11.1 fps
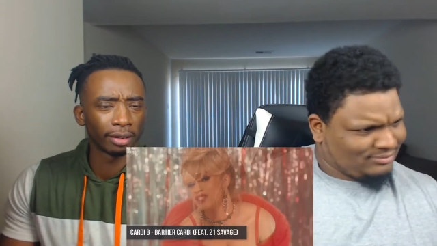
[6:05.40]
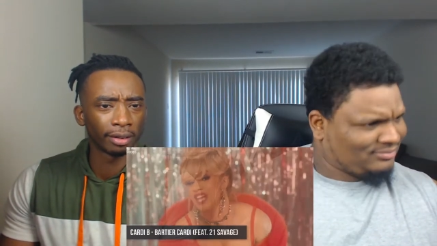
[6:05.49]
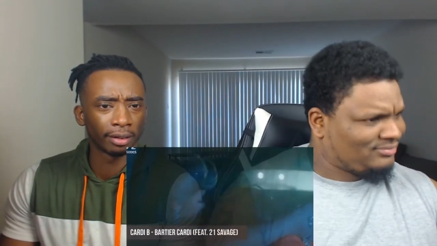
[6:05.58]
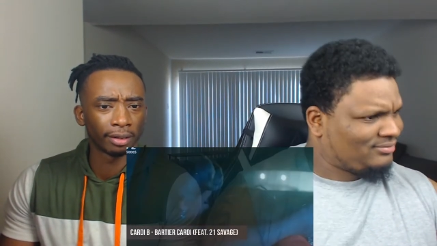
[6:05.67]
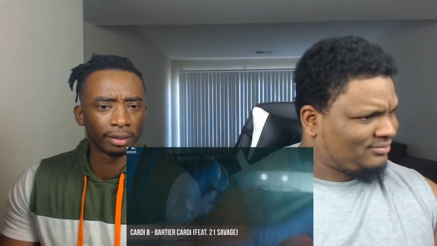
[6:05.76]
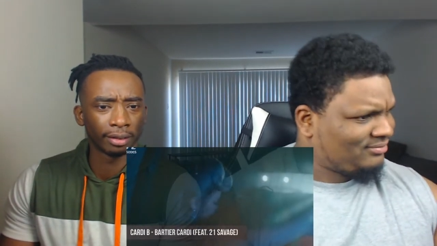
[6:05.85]

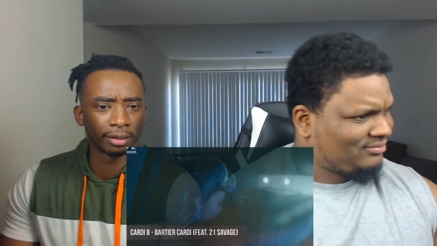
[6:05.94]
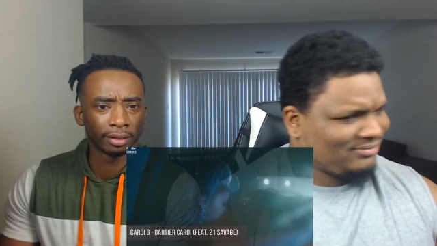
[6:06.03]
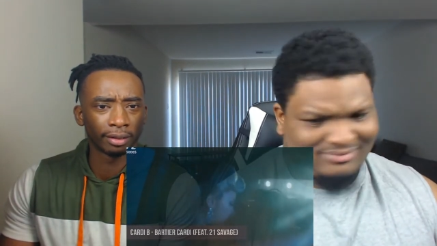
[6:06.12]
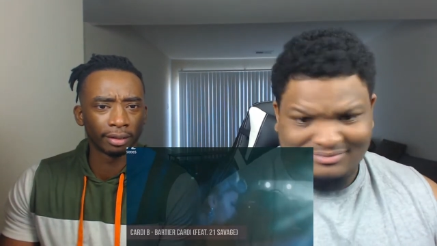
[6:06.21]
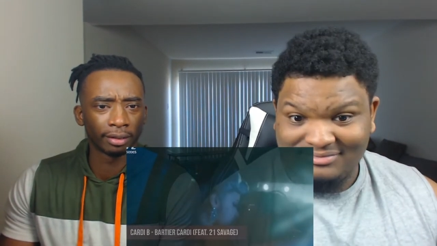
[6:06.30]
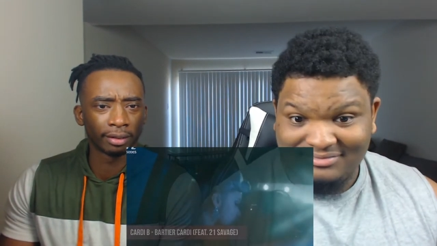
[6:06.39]

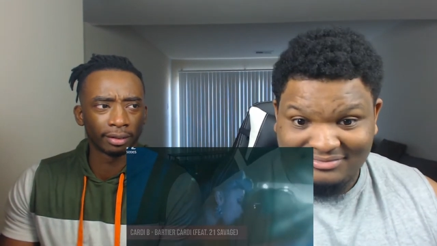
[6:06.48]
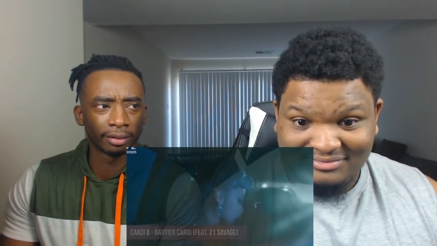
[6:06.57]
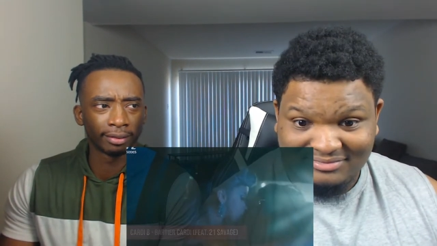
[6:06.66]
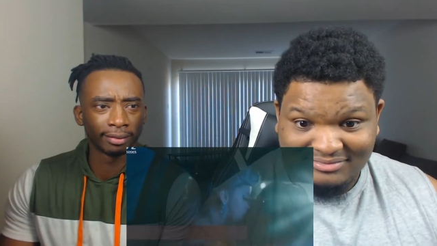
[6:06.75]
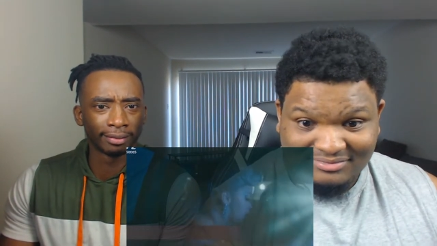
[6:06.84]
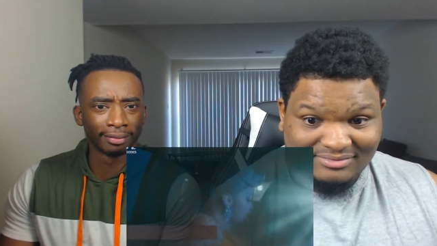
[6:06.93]

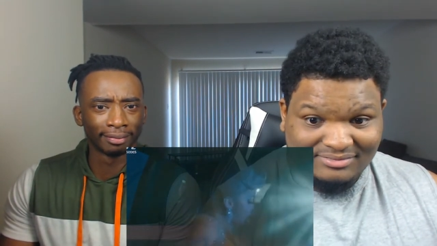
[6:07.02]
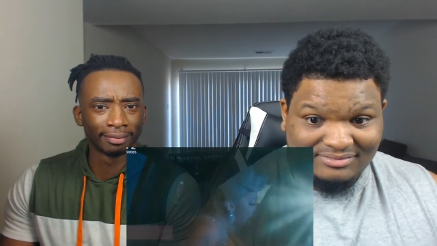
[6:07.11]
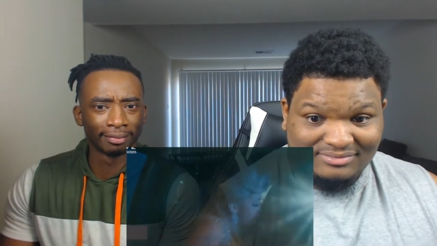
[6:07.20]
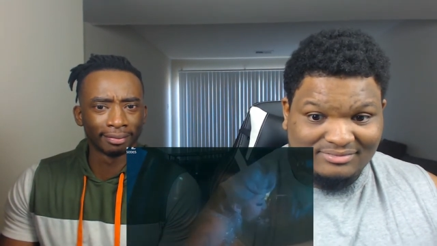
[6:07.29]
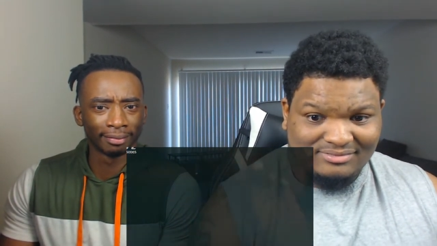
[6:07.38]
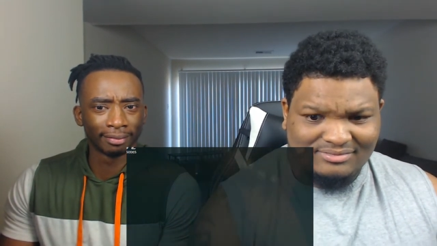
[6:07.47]

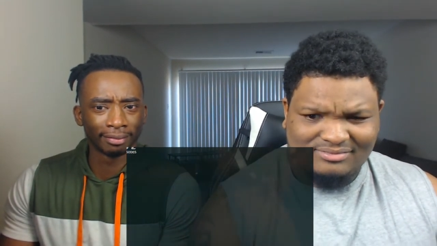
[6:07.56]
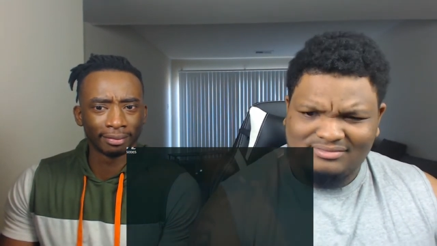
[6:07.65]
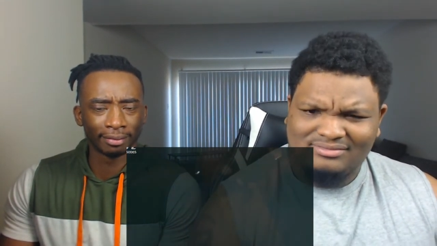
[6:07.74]
(no one is talking)